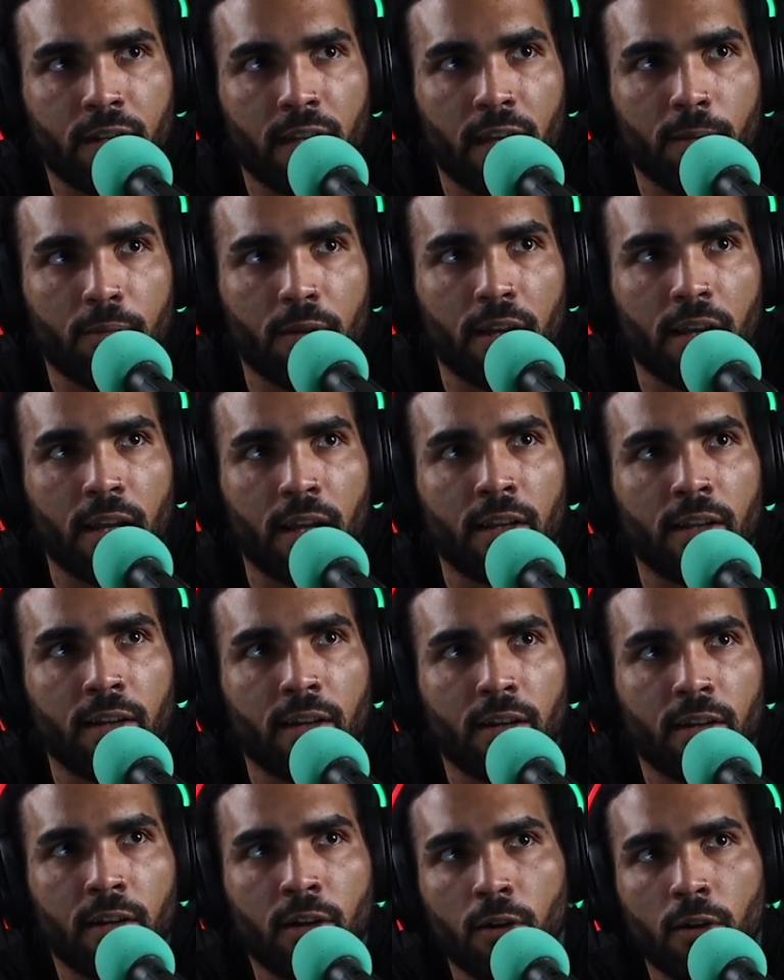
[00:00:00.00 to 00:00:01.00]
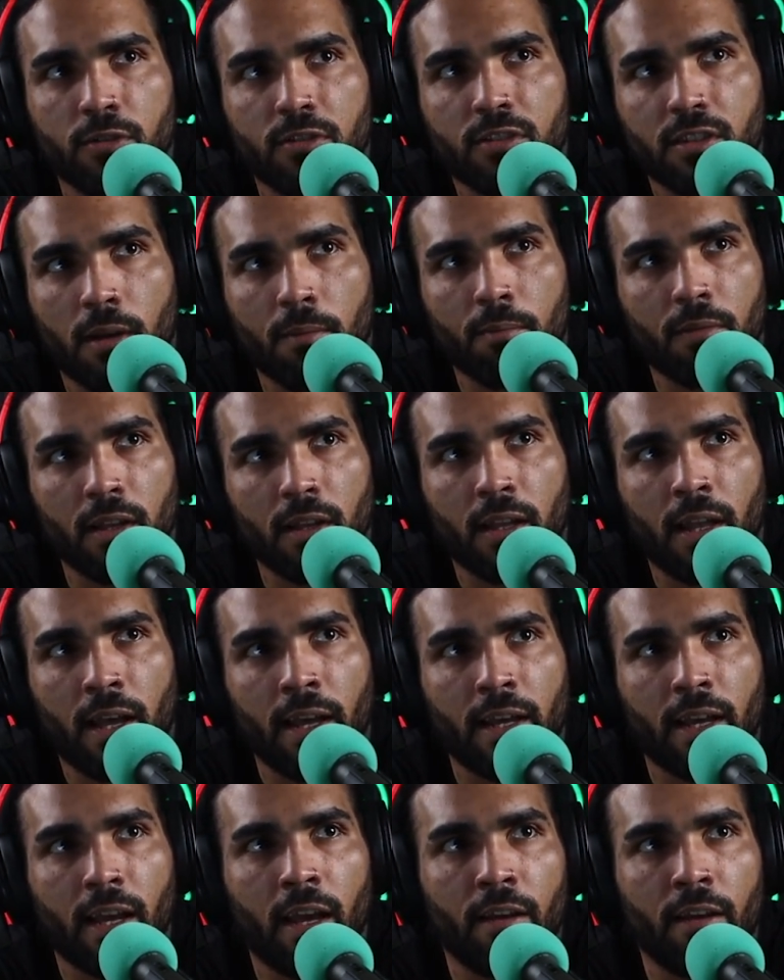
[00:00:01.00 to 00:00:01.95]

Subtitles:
Kipling, and it goes something like,